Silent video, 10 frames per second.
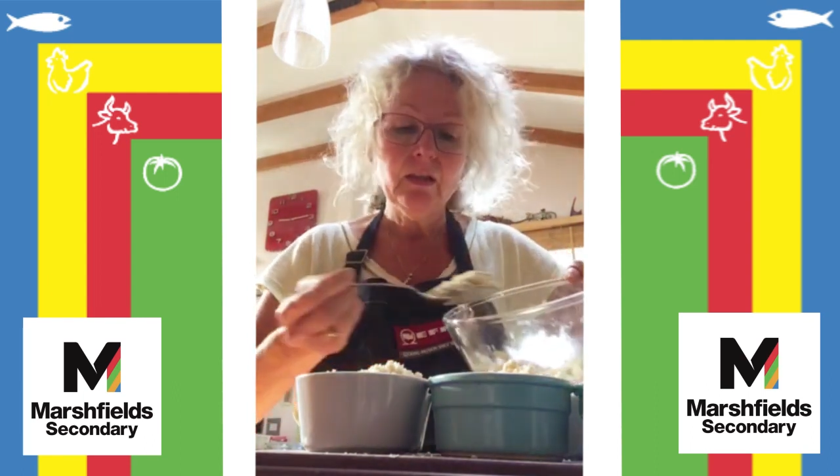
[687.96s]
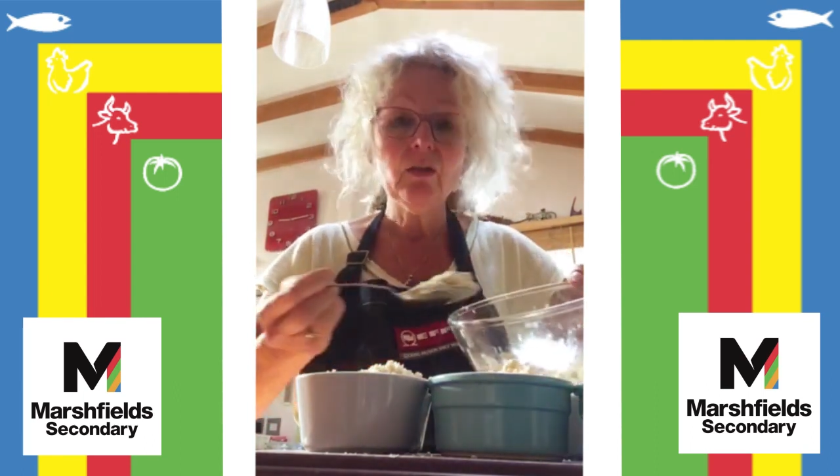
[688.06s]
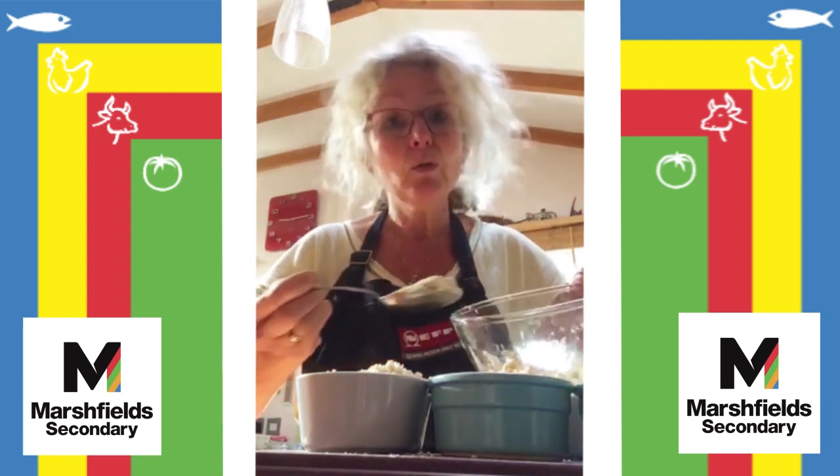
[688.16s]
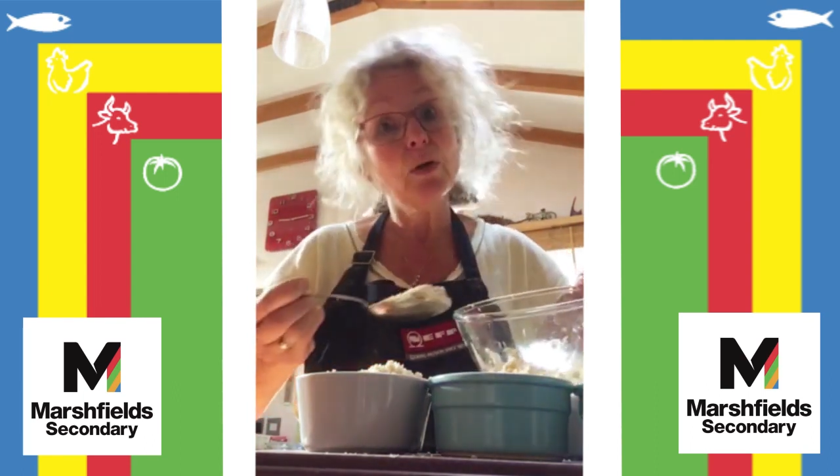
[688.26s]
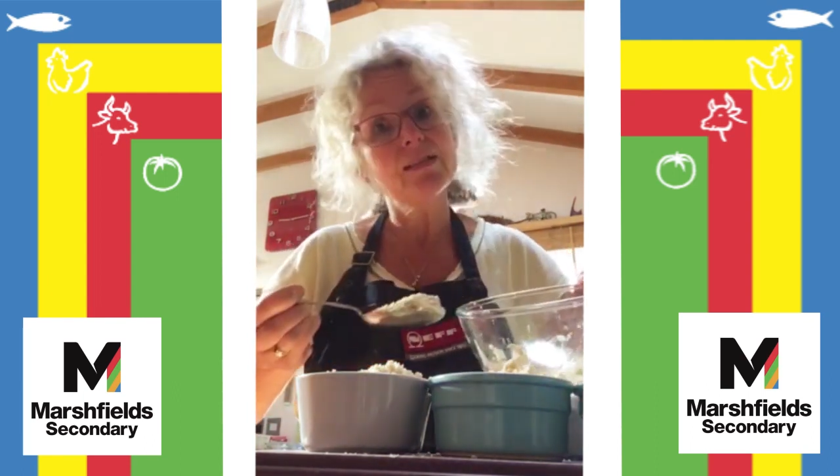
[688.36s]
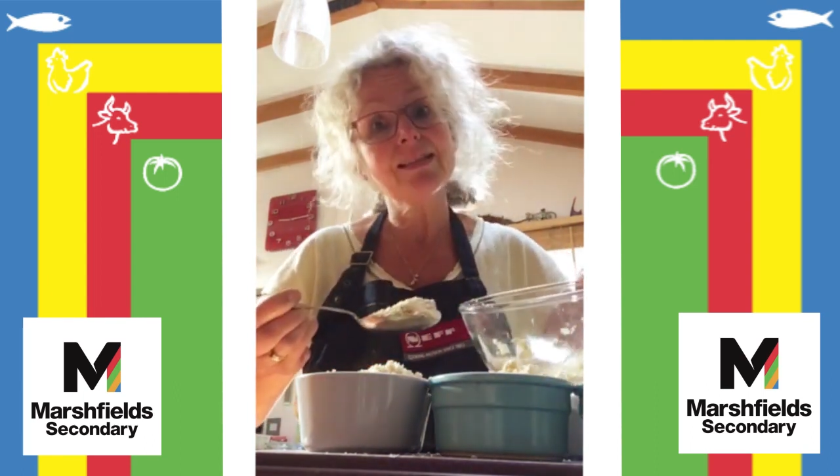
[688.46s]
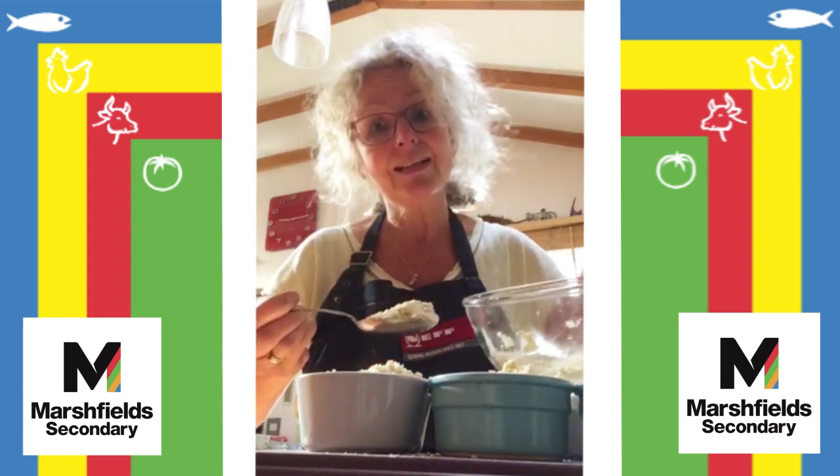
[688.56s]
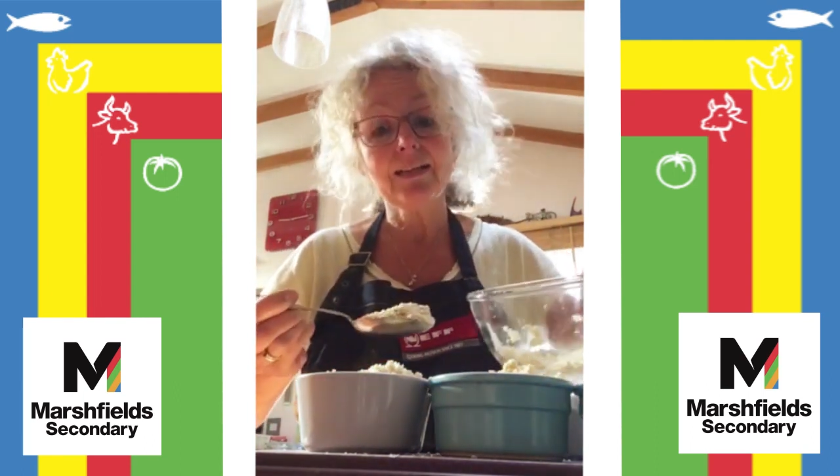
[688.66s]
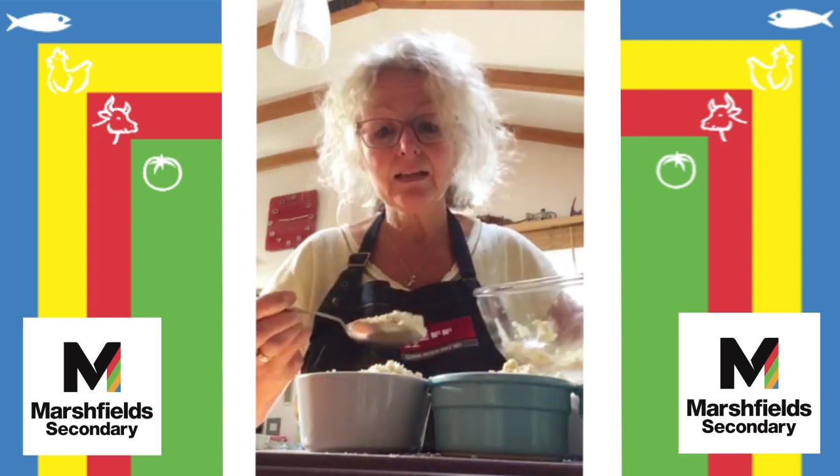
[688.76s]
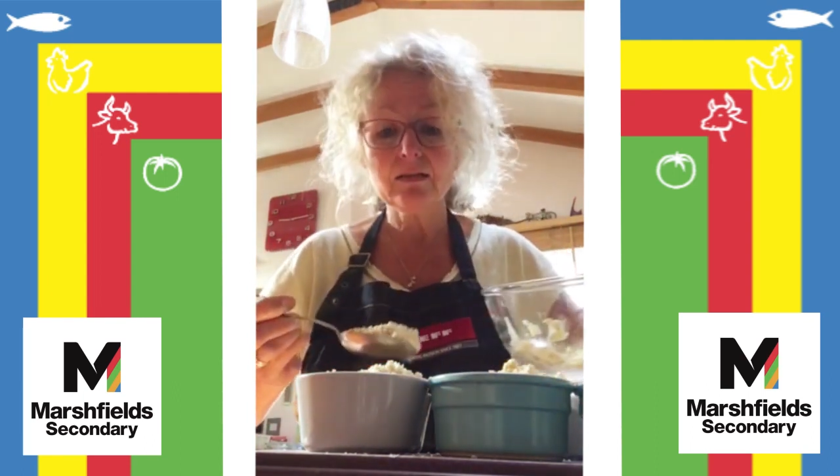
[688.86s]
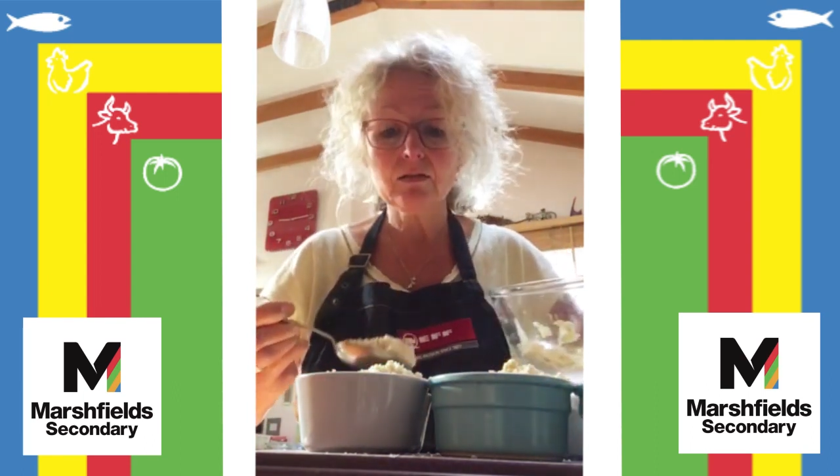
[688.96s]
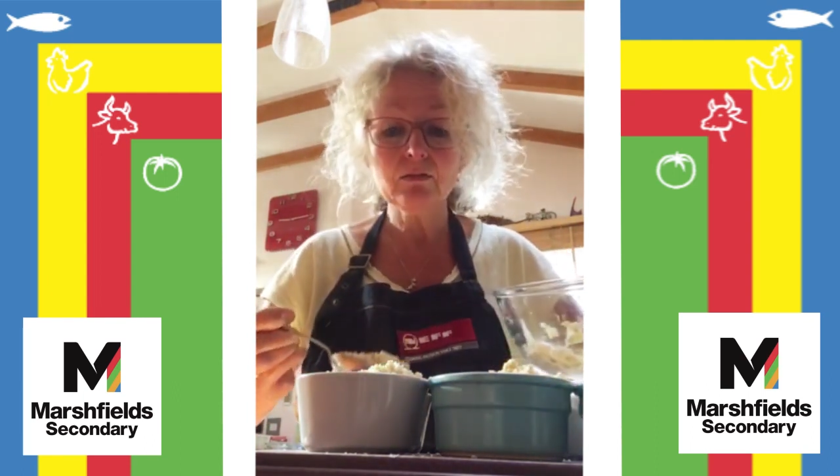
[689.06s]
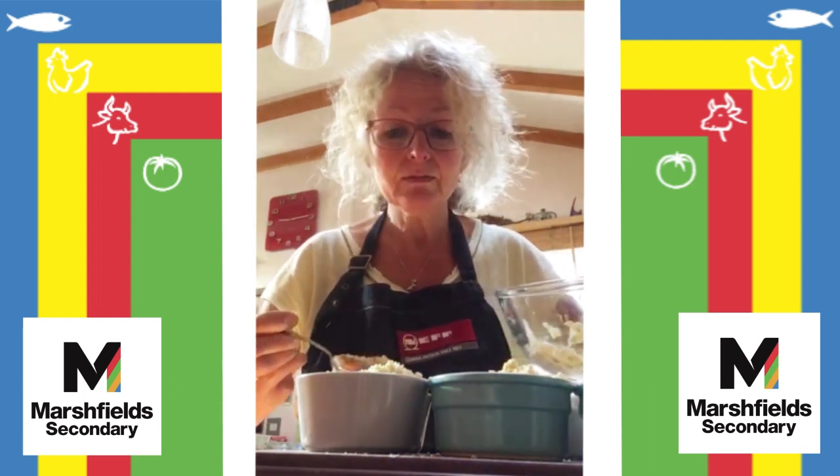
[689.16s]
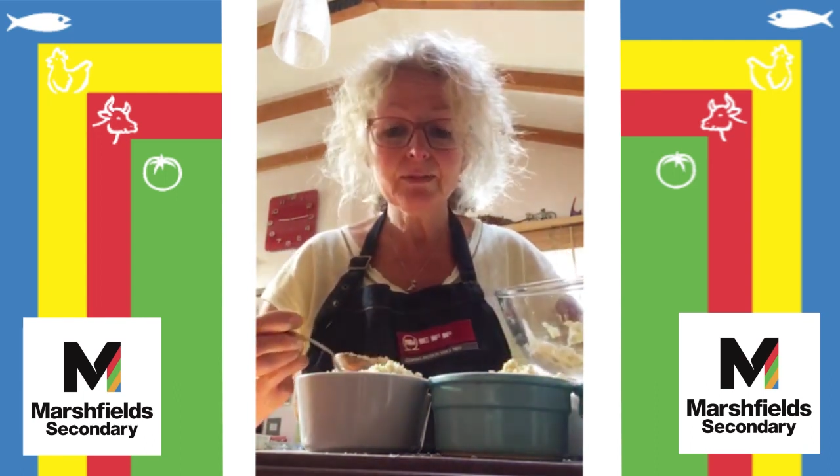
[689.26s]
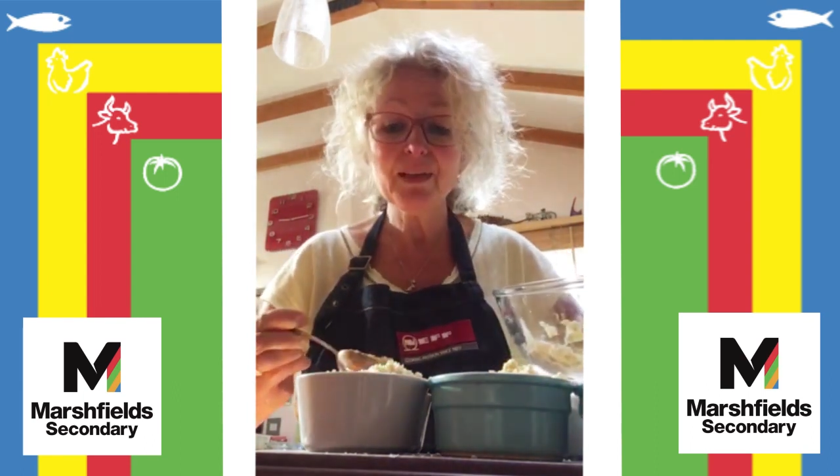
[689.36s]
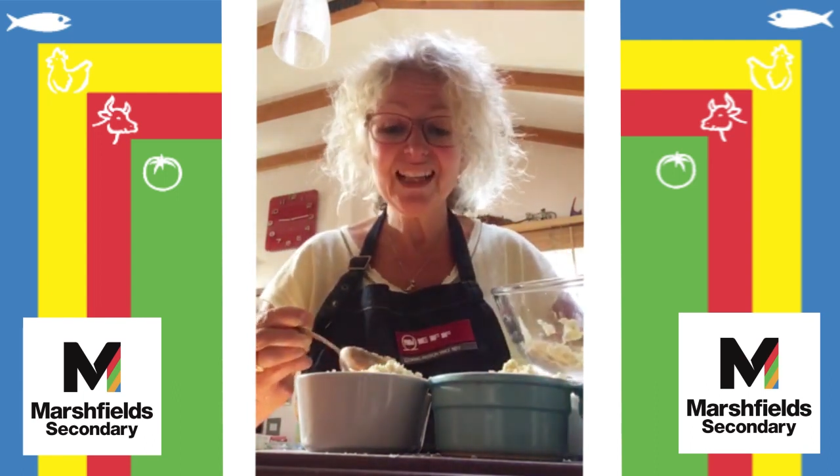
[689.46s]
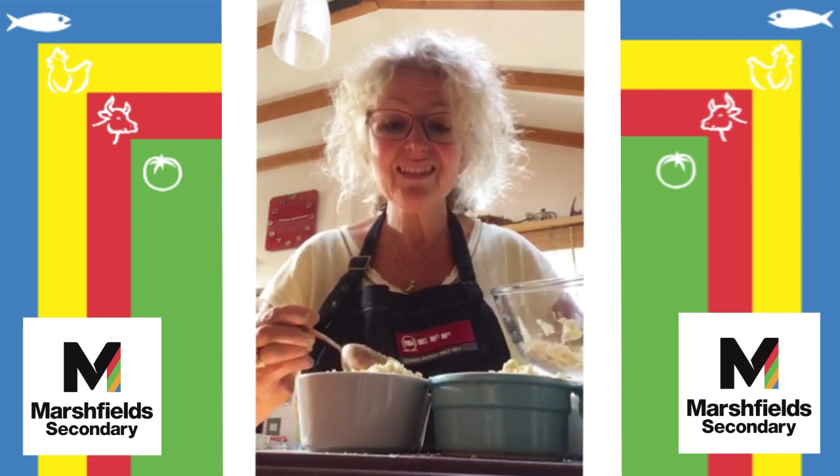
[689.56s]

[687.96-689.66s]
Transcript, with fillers: oh sandcastle be